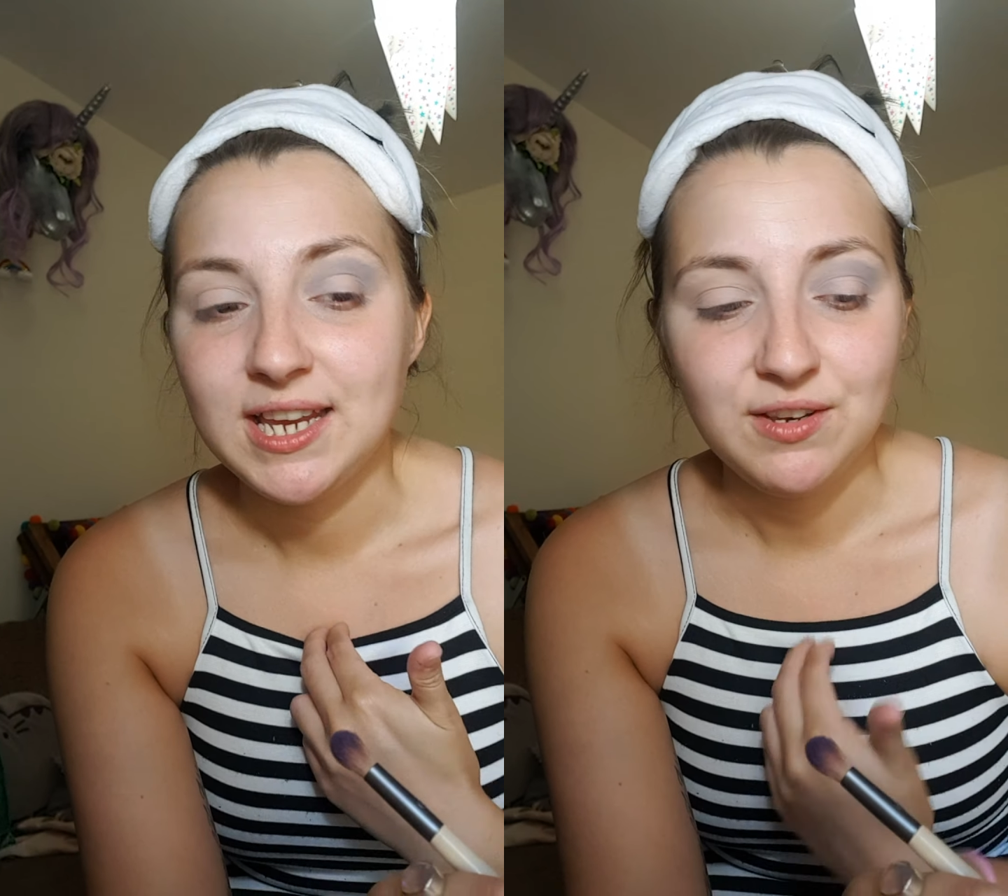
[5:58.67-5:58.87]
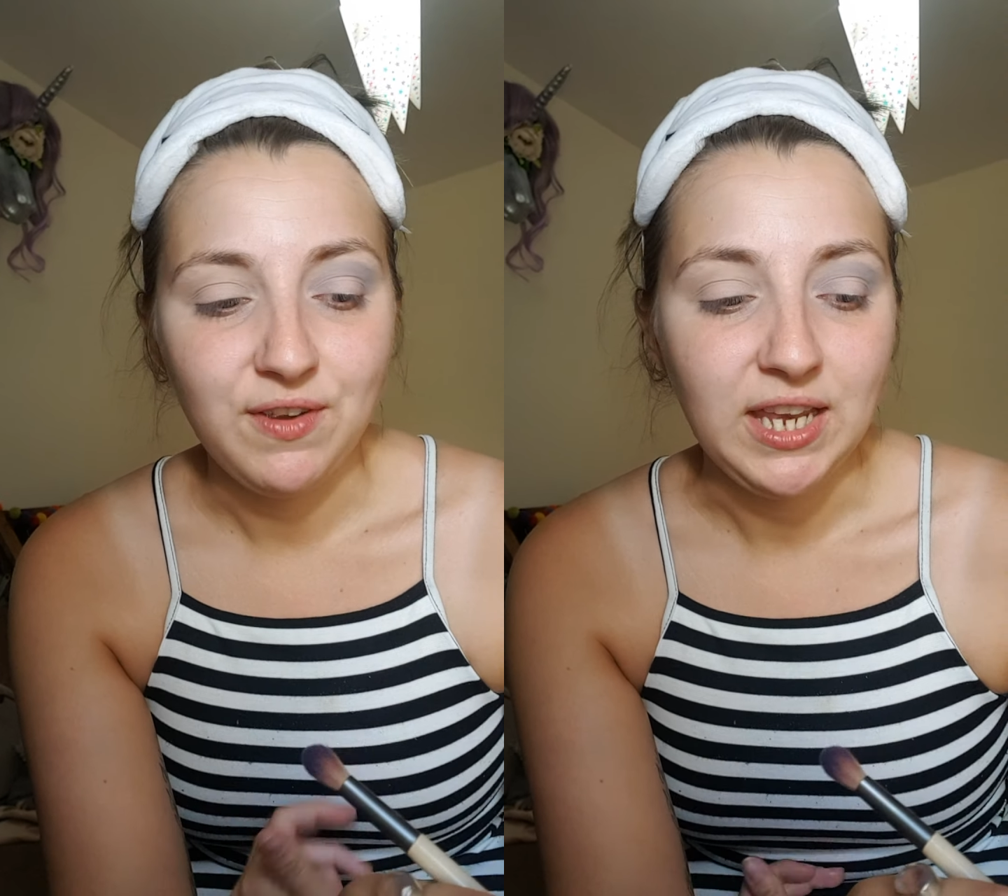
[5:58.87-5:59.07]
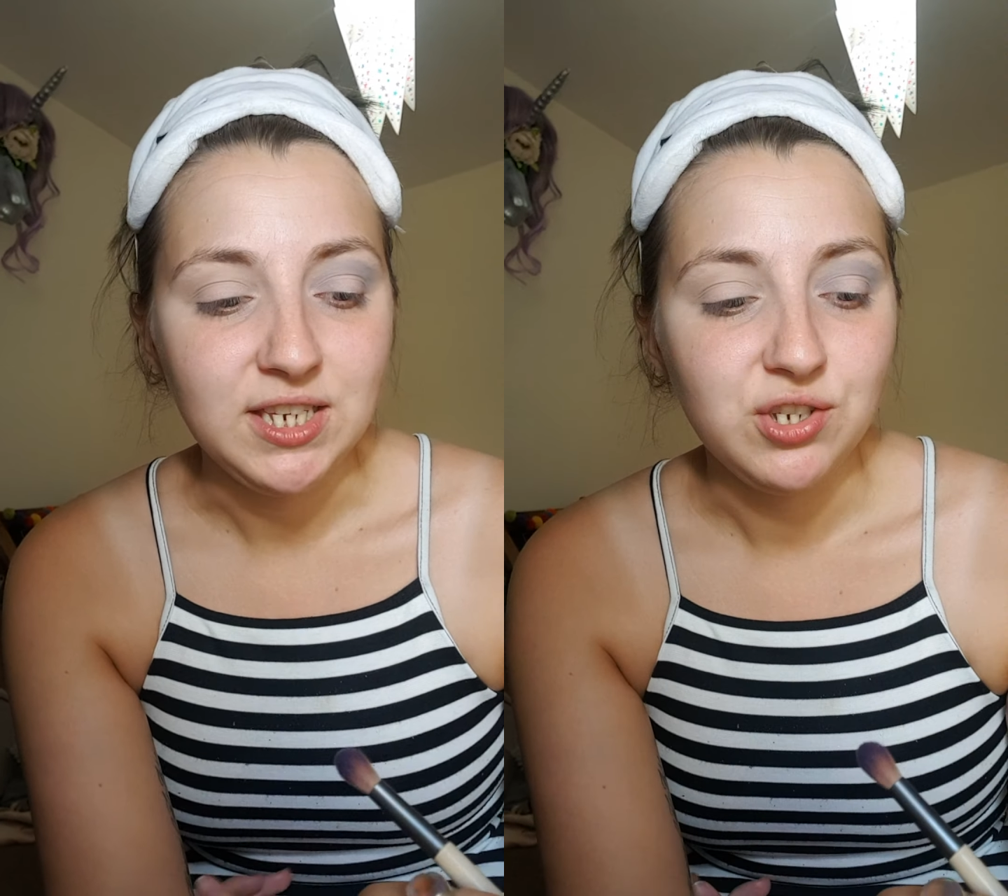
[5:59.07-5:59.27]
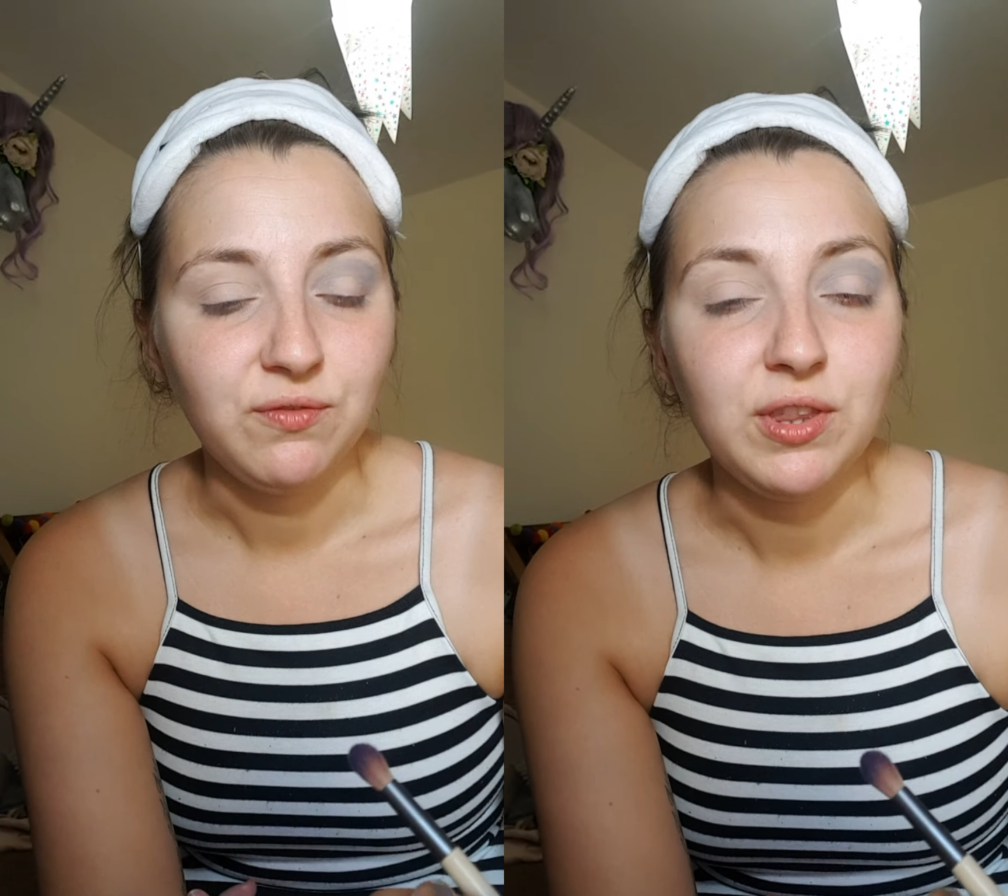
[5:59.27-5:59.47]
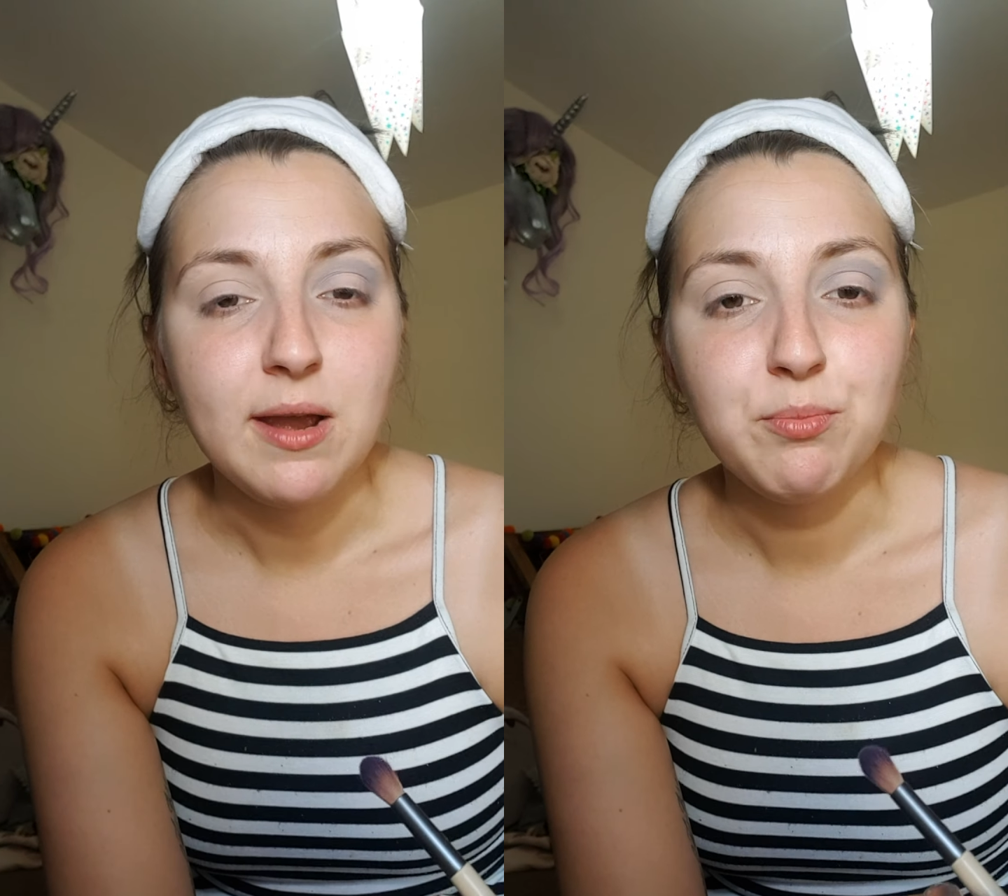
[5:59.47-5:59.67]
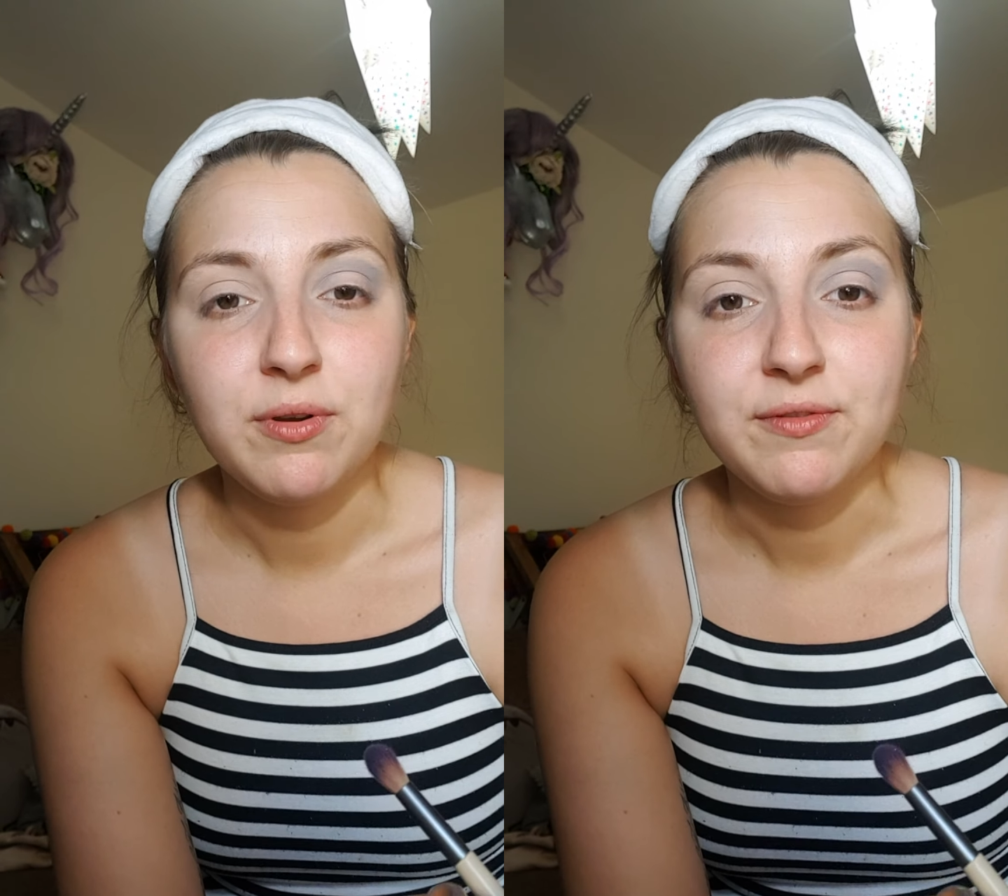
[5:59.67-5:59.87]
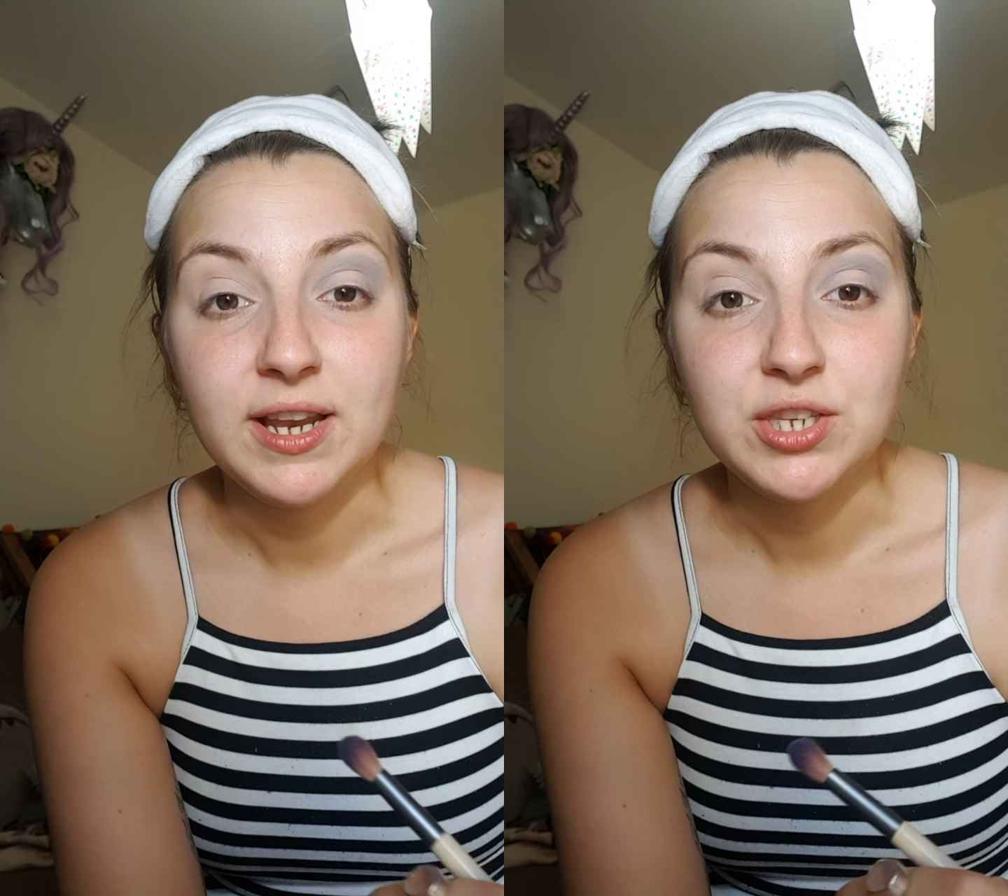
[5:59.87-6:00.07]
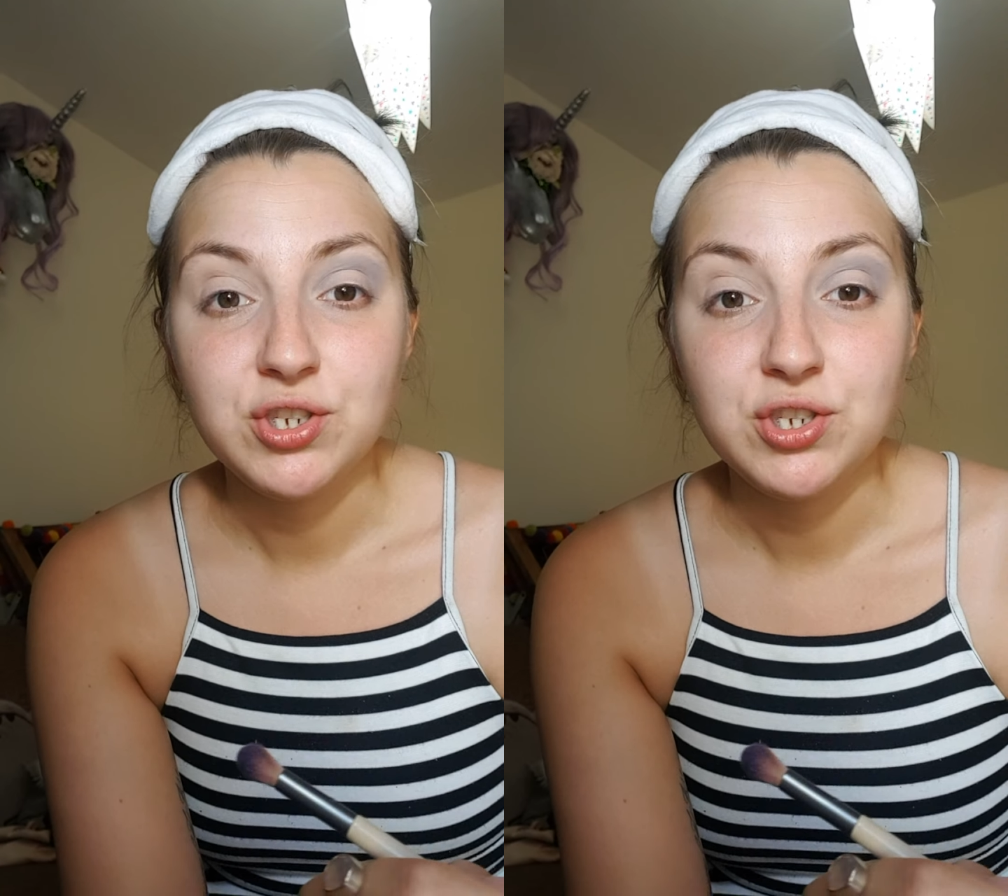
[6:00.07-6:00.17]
advantage of that privilege.